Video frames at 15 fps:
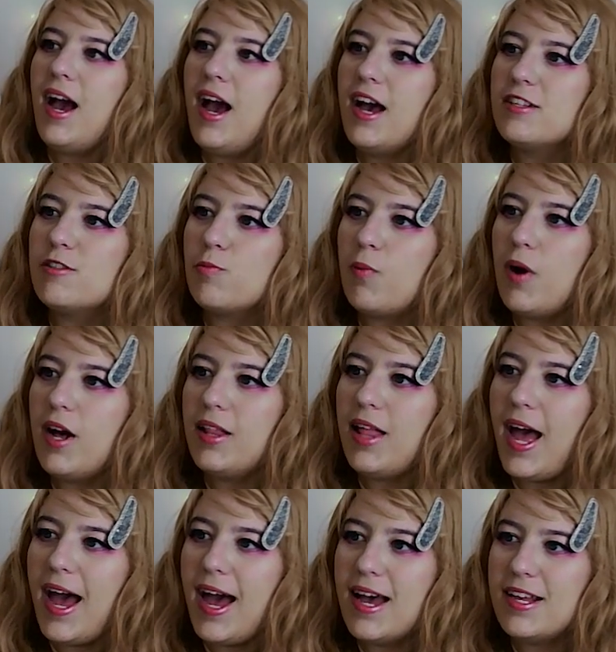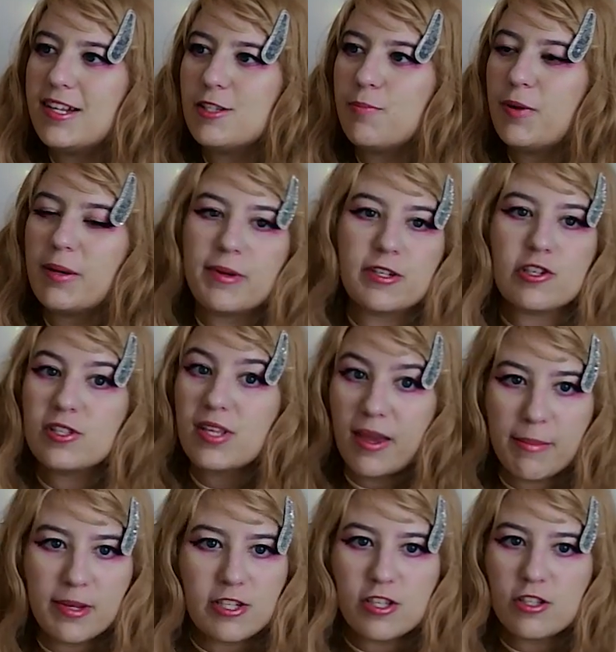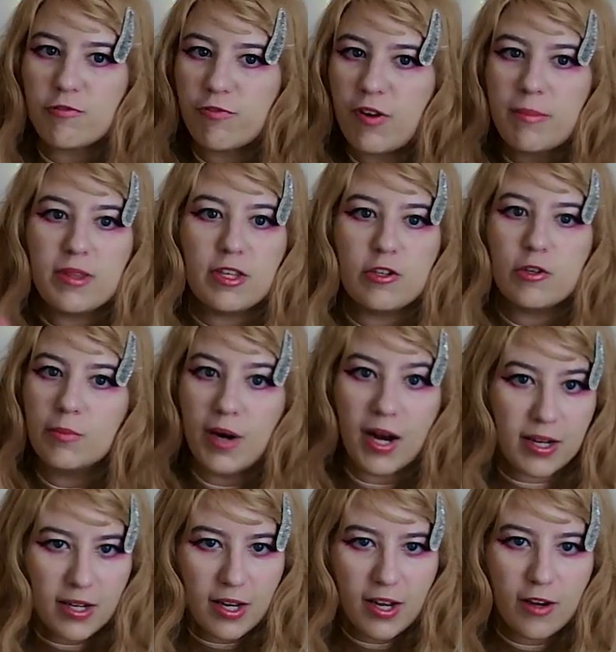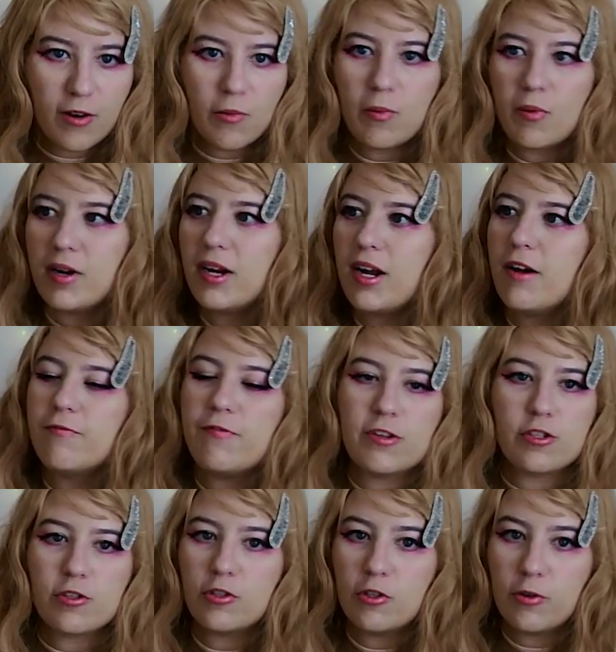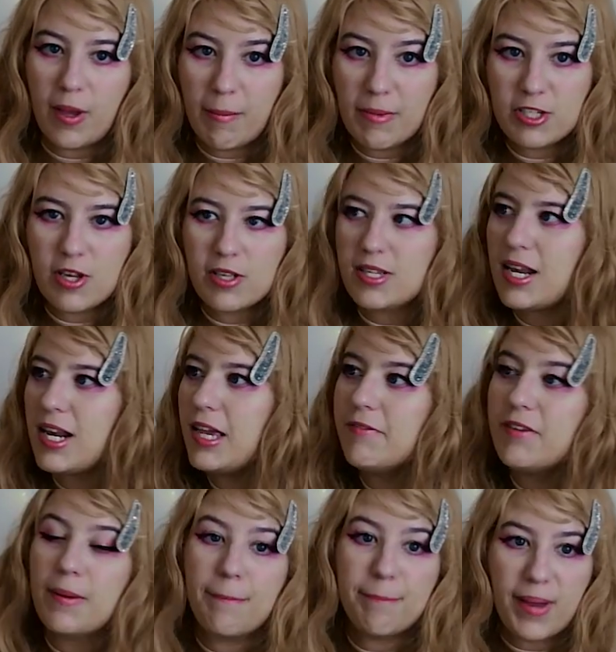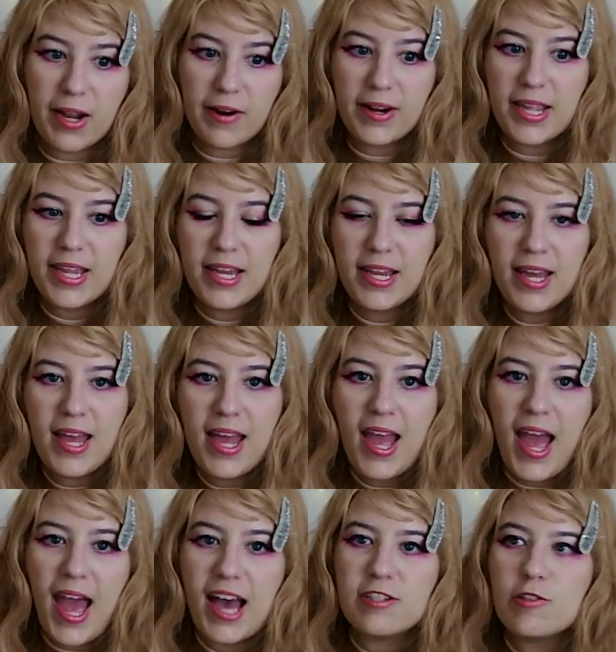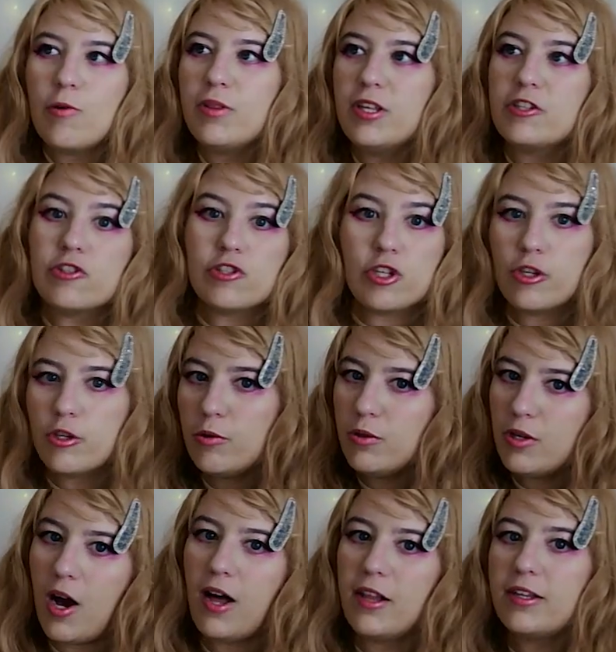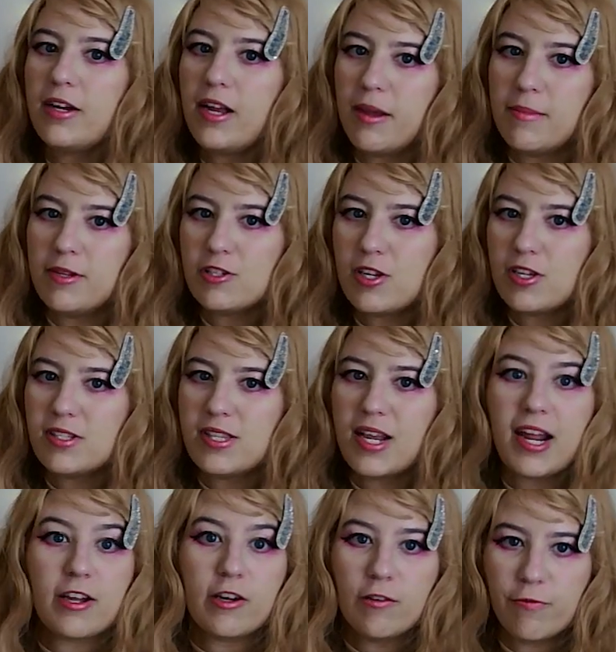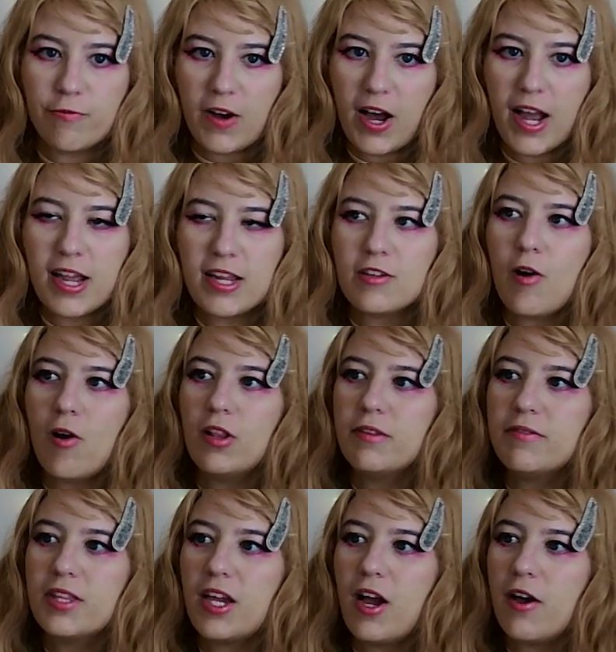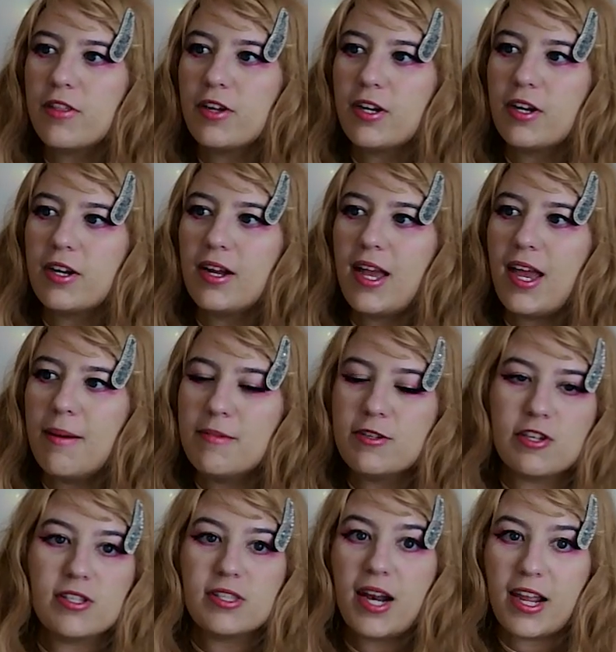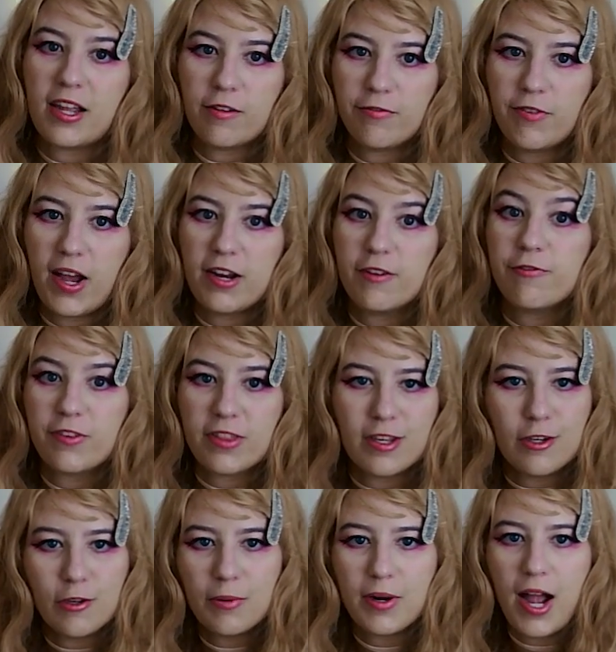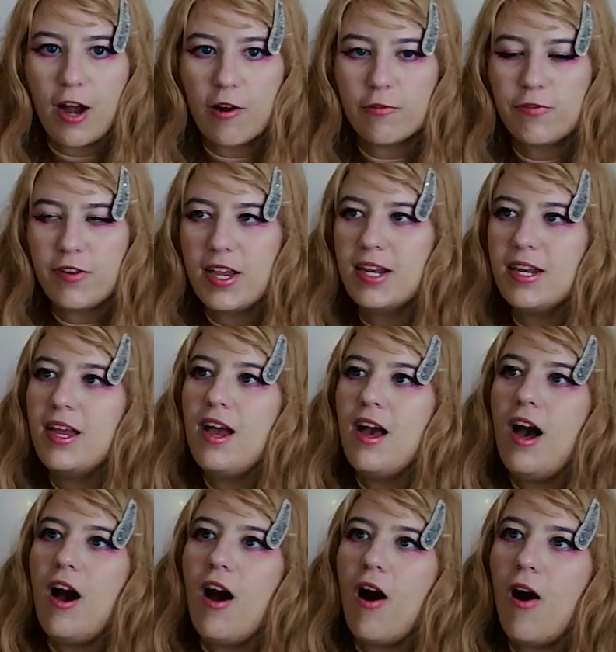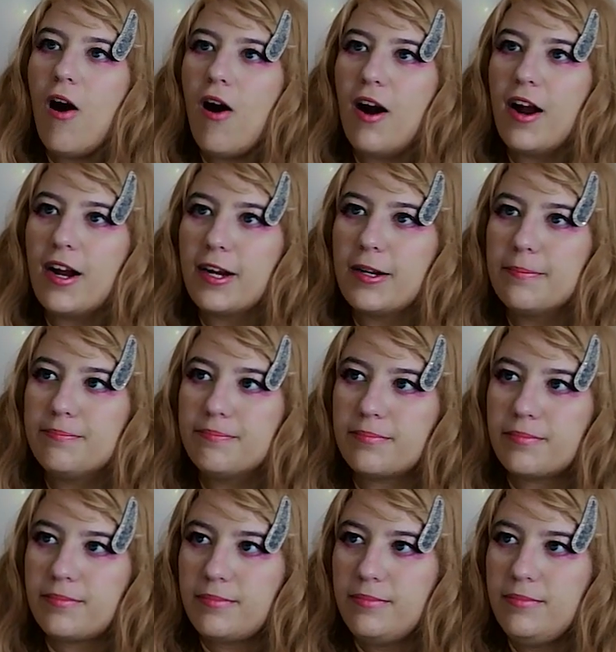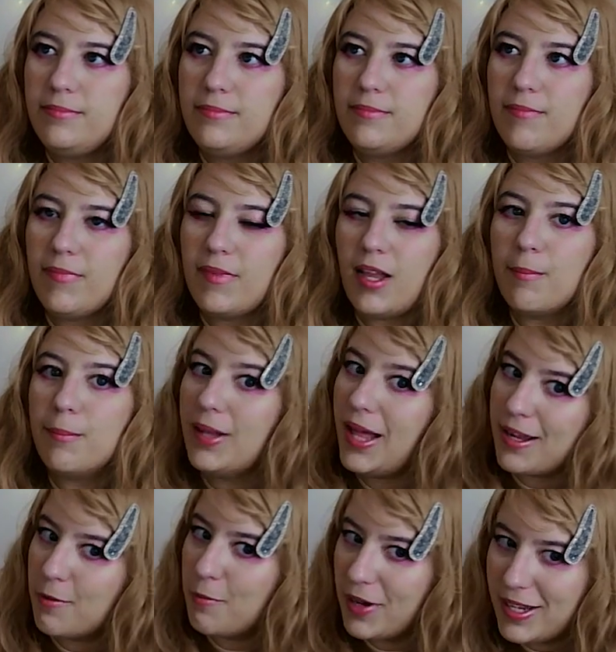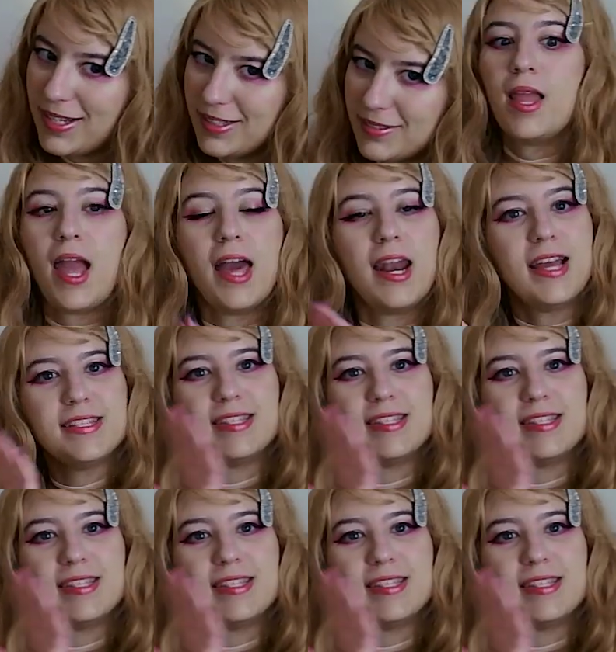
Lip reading: as well as pretty much just images from the new manga or official new images. And even Berry has only 2 color images that I could find. All of the other images that I could find for the newer outfit are black and white. And I